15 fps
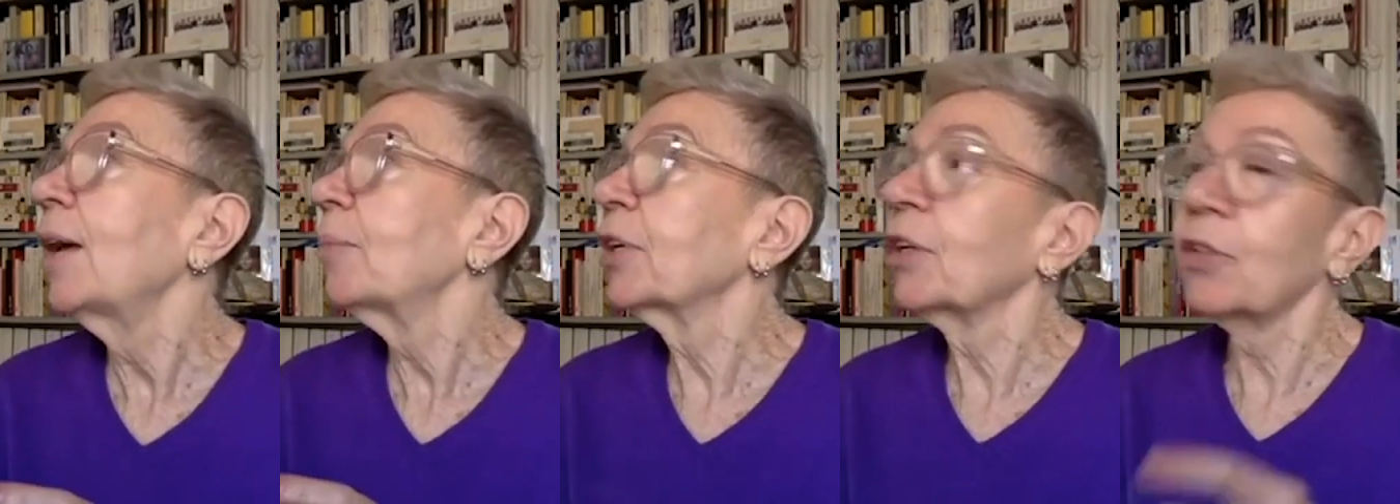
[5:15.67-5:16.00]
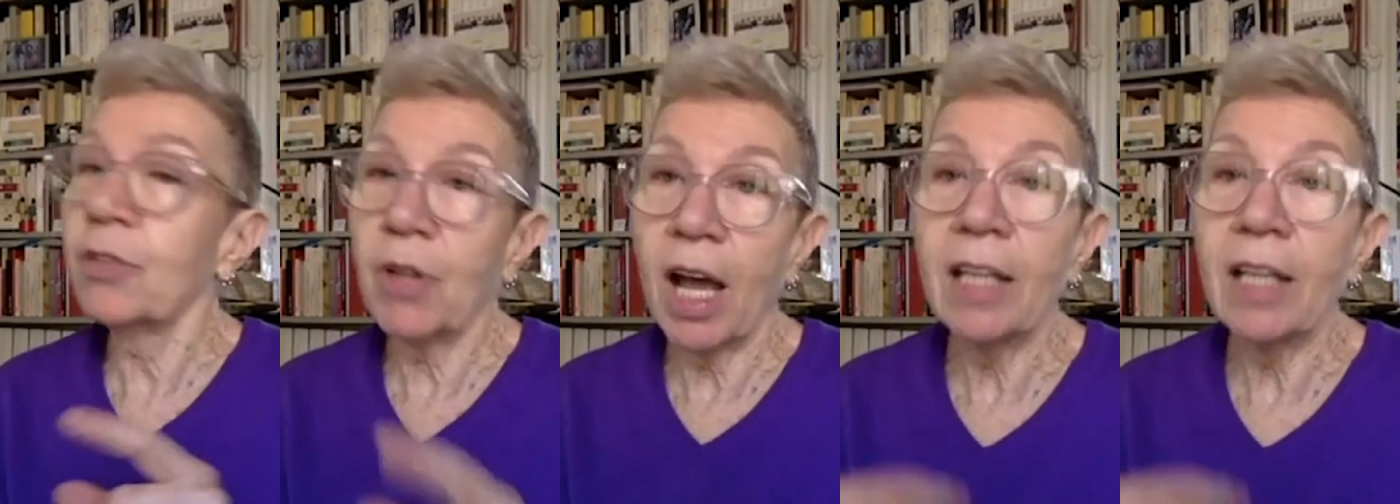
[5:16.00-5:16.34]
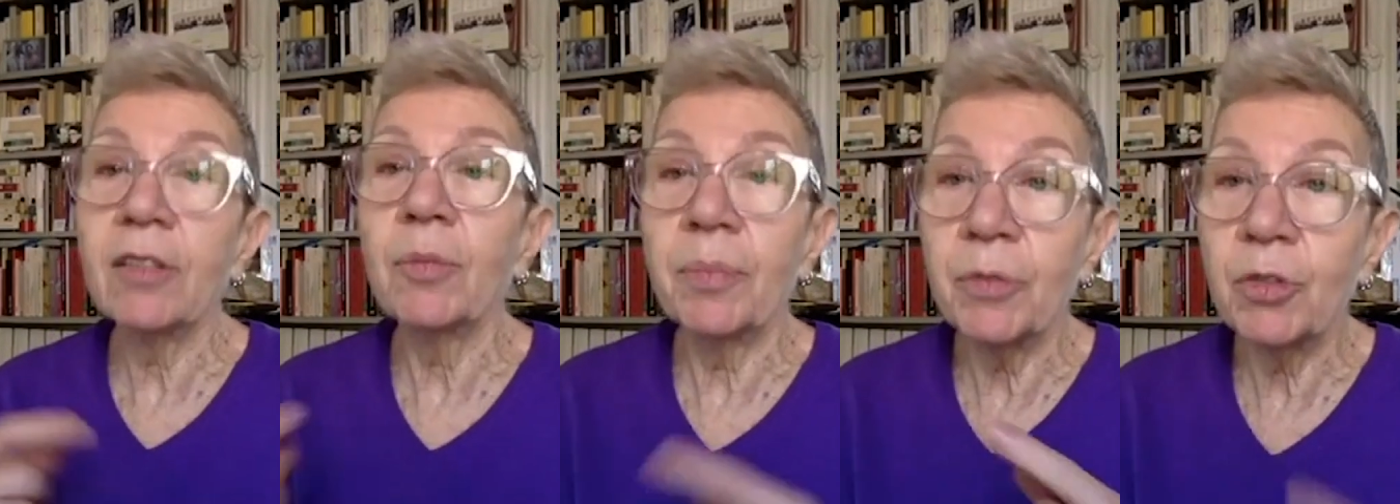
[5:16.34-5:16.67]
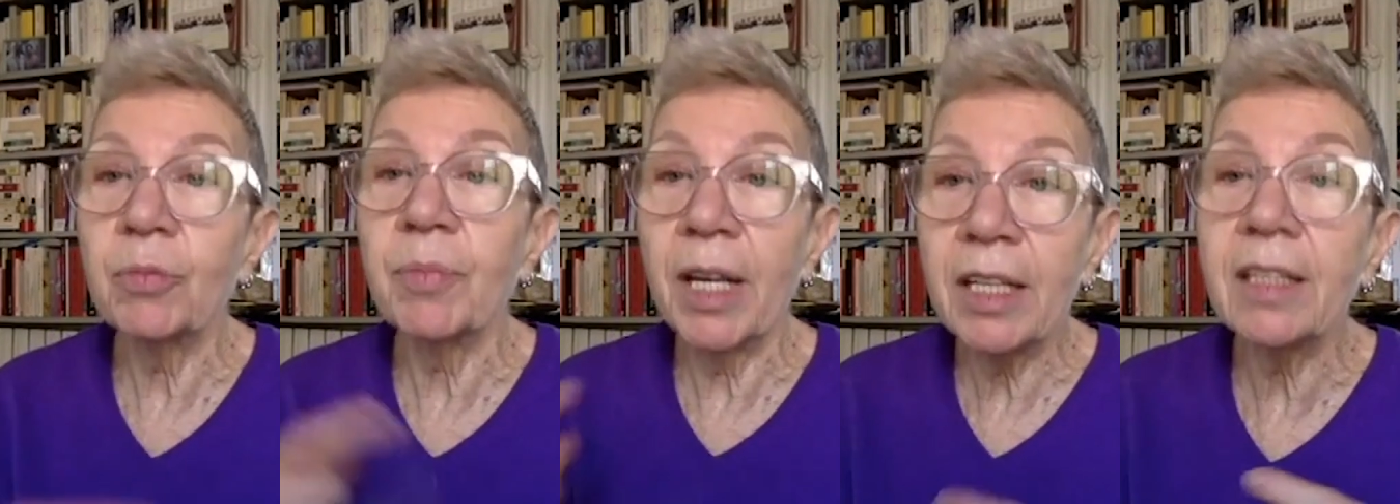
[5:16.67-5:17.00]
because you had
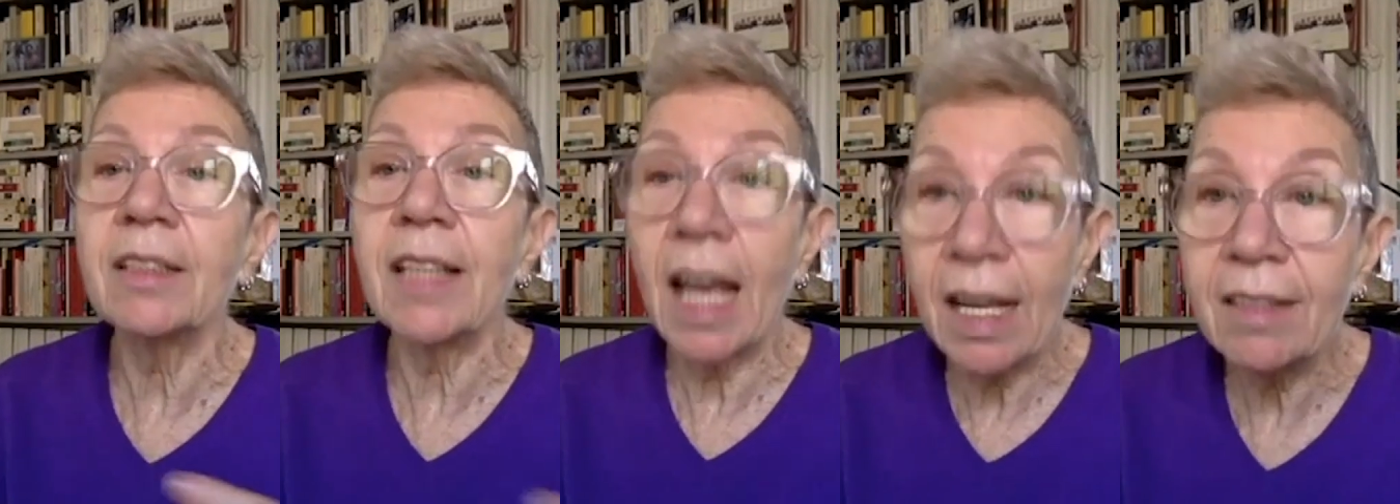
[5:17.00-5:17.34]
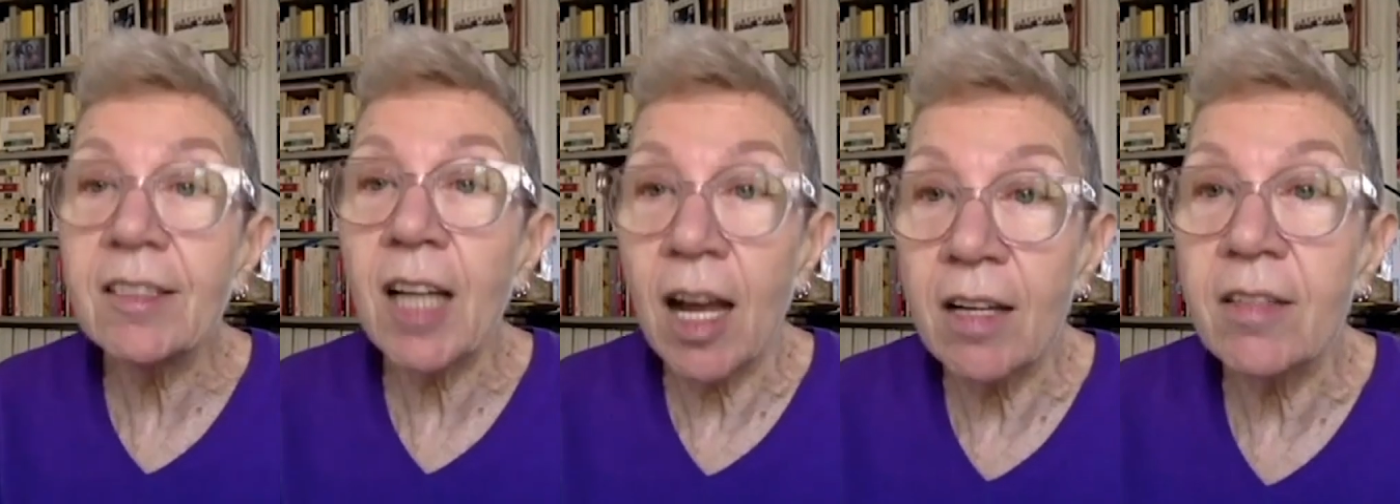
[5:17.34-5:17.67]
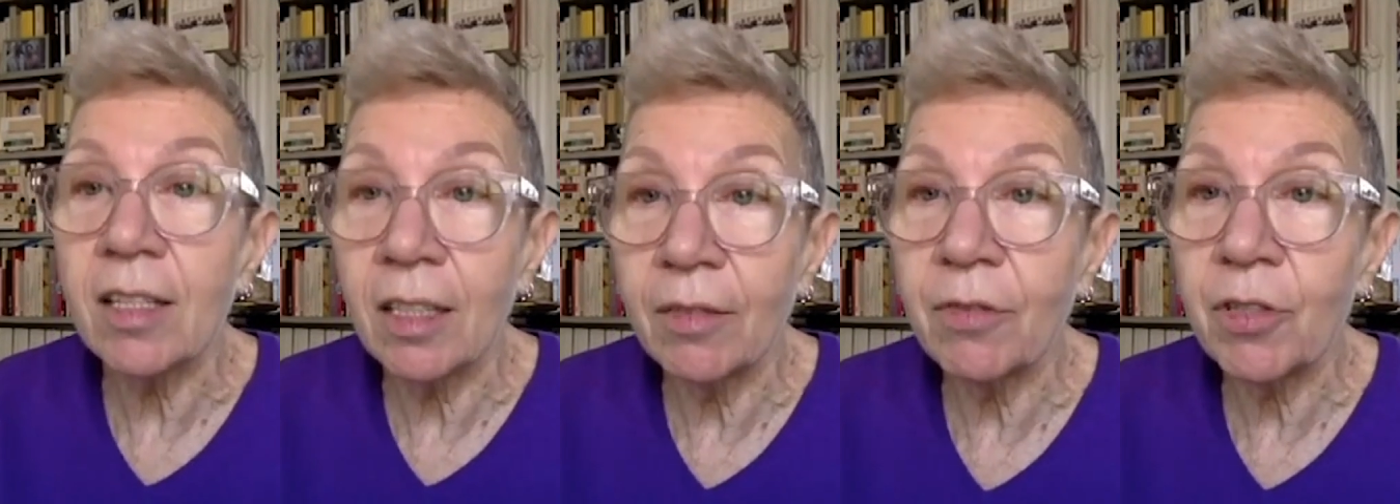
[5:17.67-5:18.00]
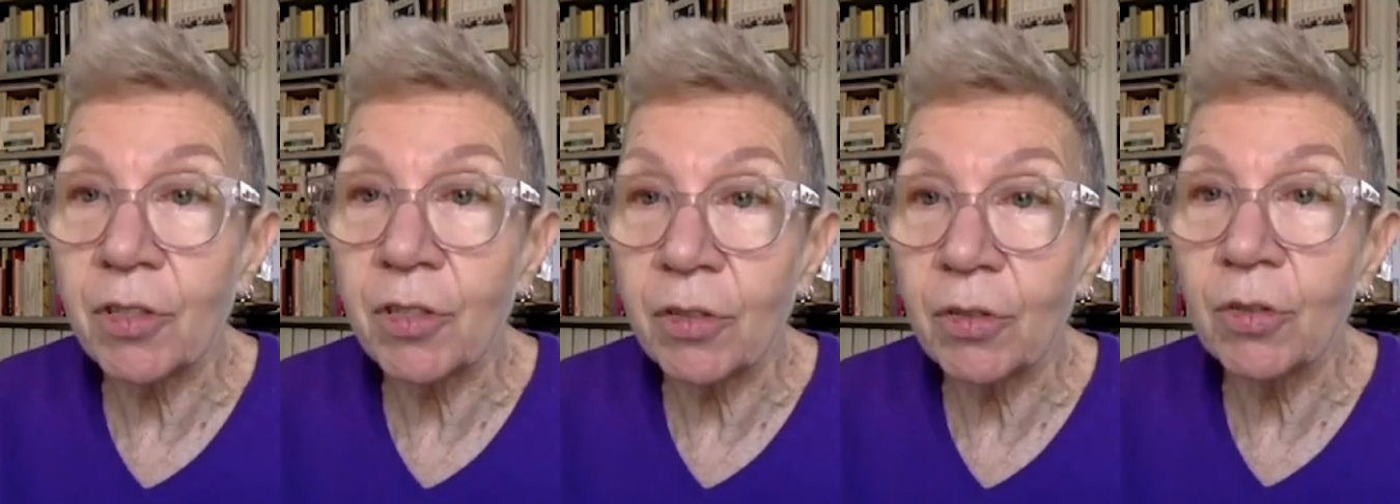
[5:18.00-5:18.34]
to make an
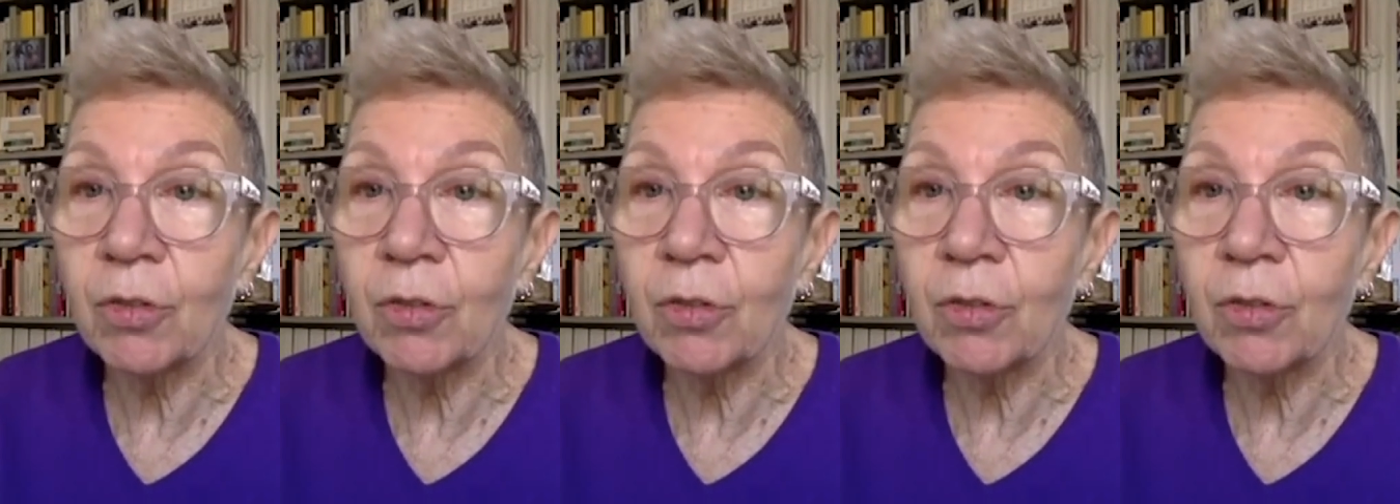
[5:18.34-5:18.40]
anti-television